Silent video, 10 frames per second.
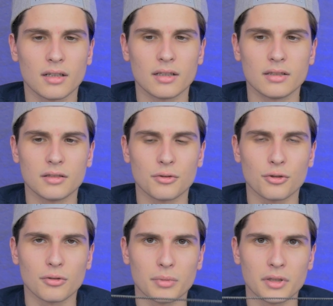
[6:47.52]
and then you
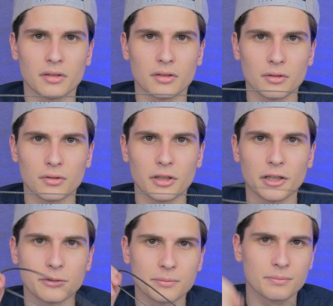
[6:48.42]
should be good to
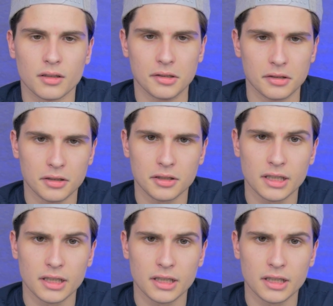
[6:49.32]
go. Here